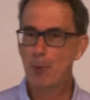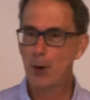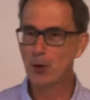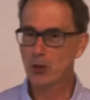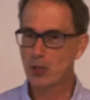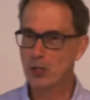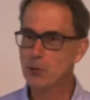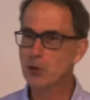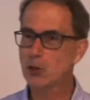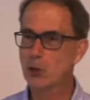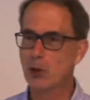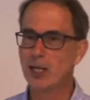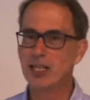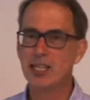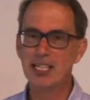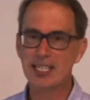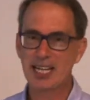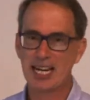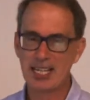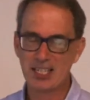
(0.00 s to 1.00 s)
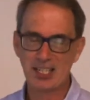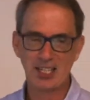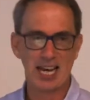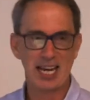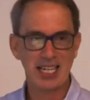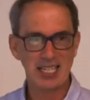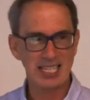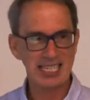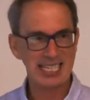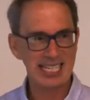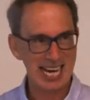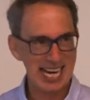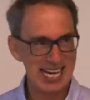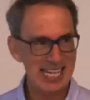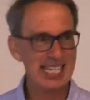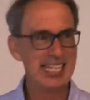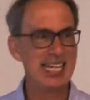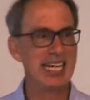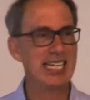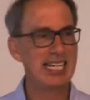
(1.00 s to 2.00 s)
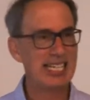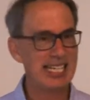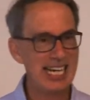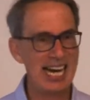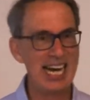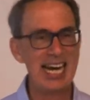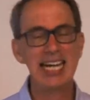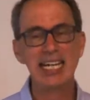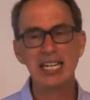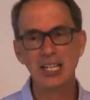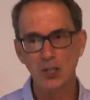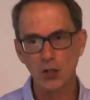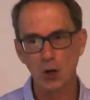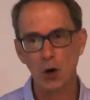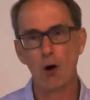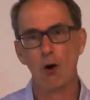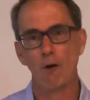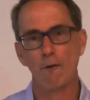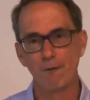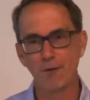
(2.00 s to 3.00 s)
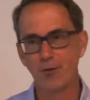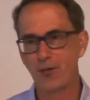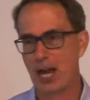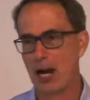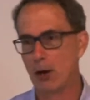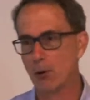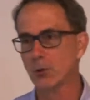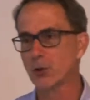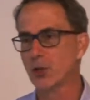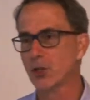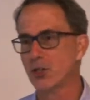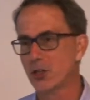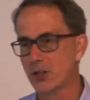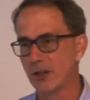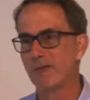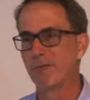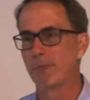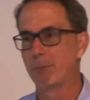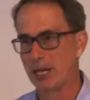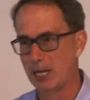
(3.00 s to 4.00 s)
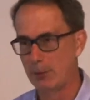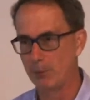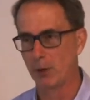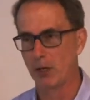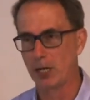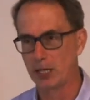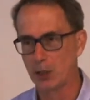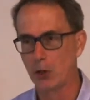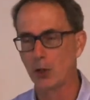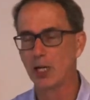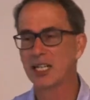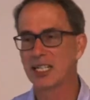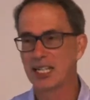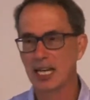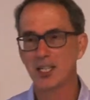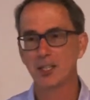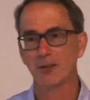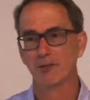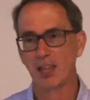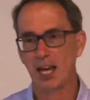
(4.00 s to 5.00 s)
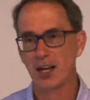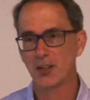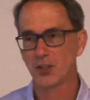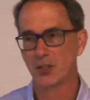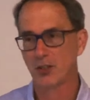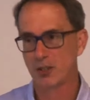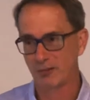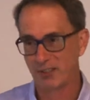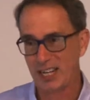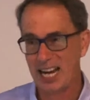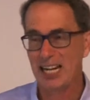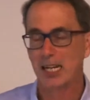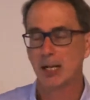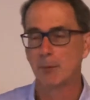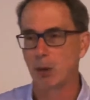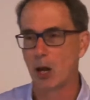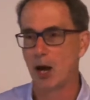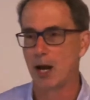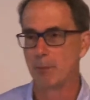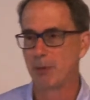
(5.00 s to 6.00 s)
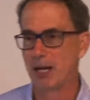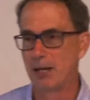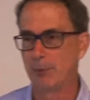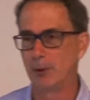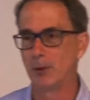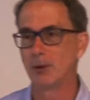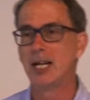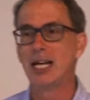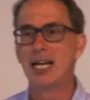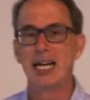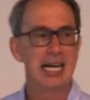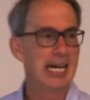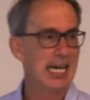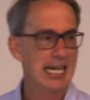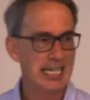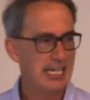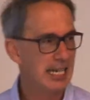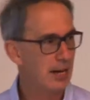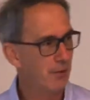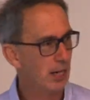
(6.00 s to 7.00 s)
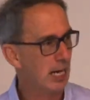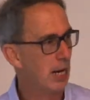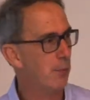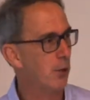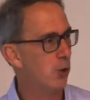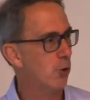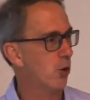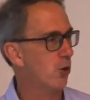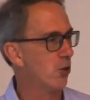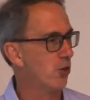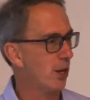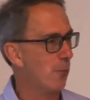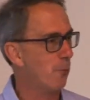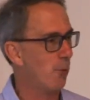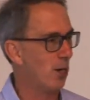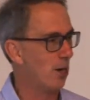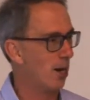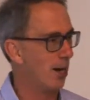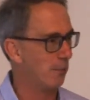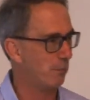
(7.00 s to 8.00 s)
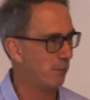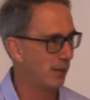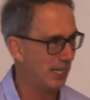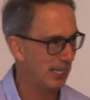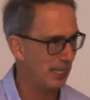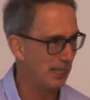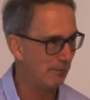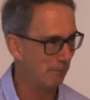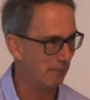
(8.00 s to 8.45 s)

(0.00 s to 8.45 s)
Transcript: person who was doing the tests has tested tens of thousands of people, including tens of thousands of colourblind people. He's never come across someone like me.